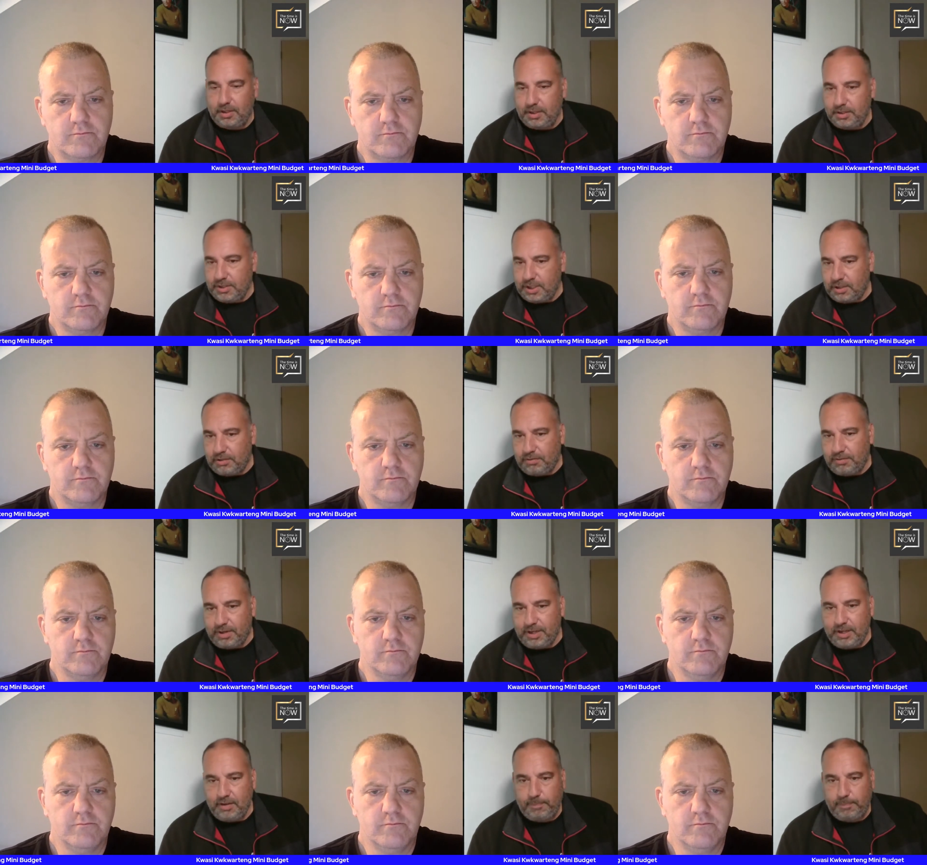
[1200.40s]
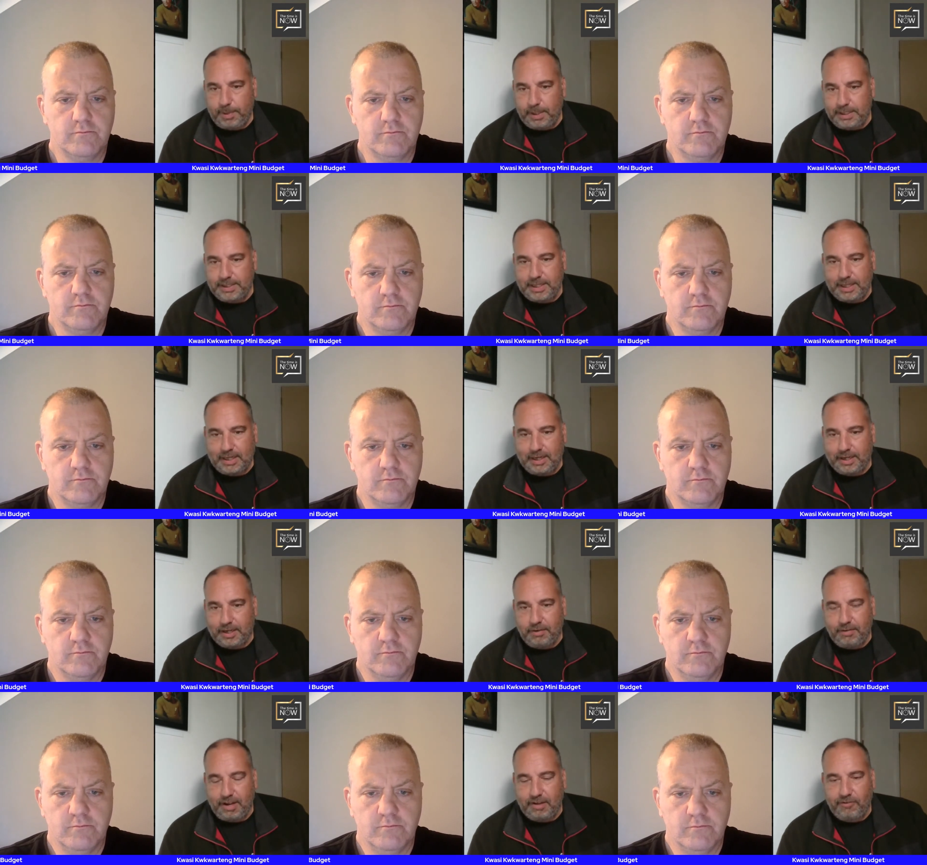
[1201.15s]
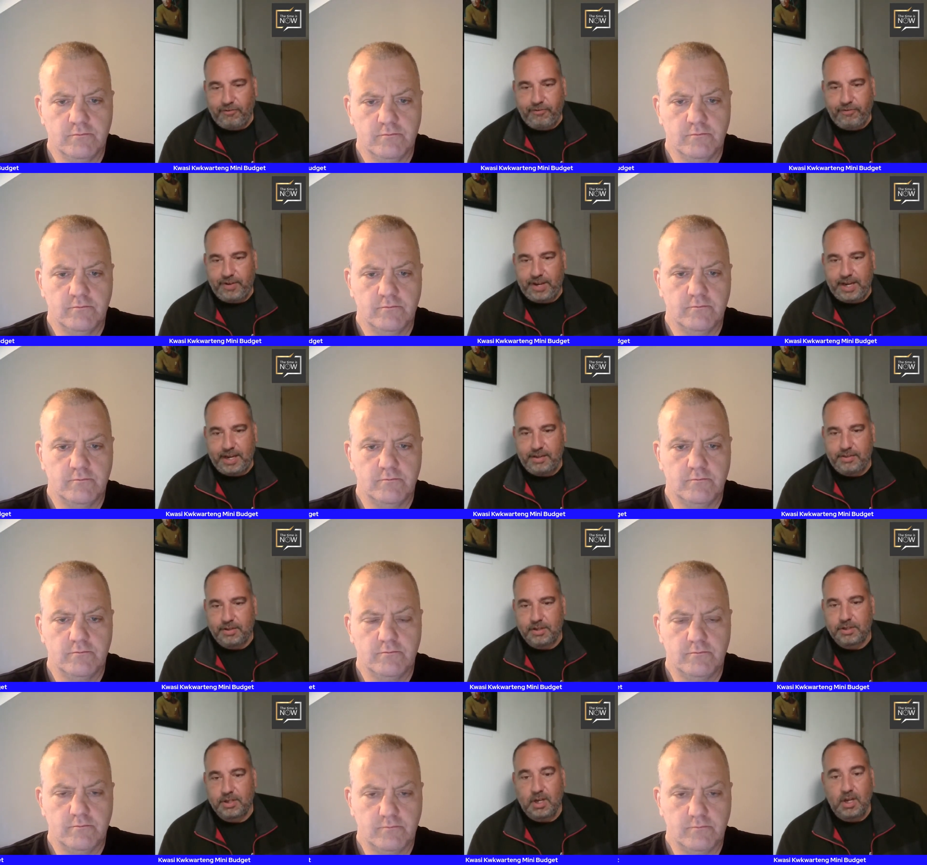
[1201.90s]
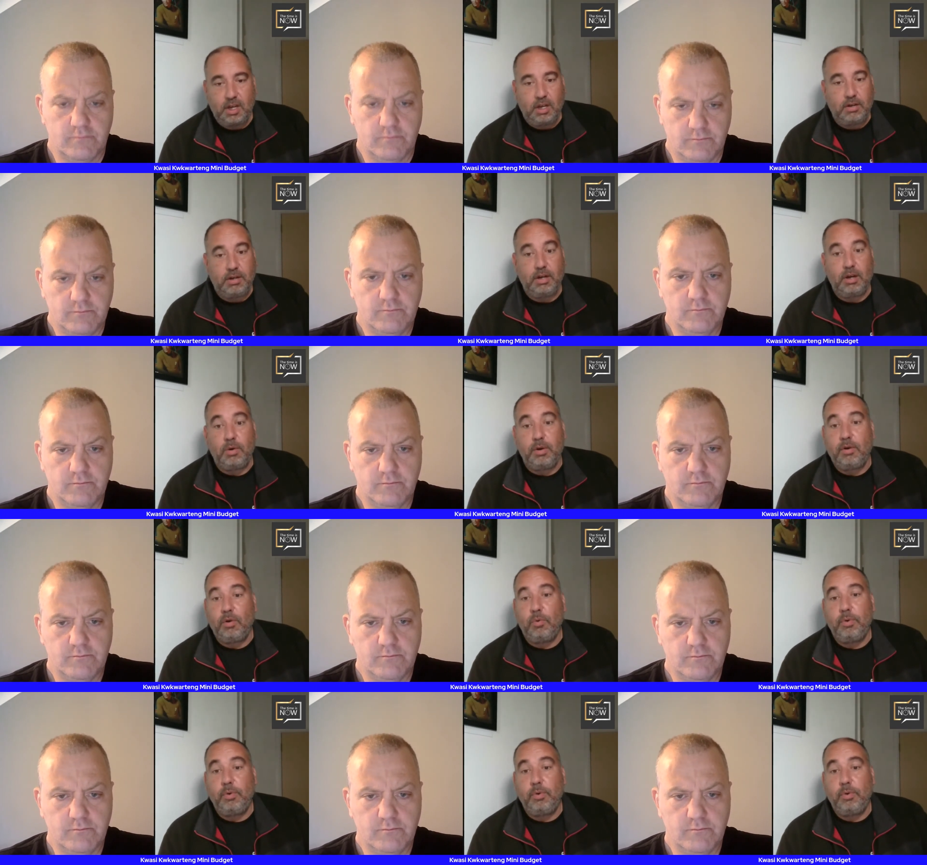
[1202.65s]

Speaker 1: a degree of politically correct fear that you know,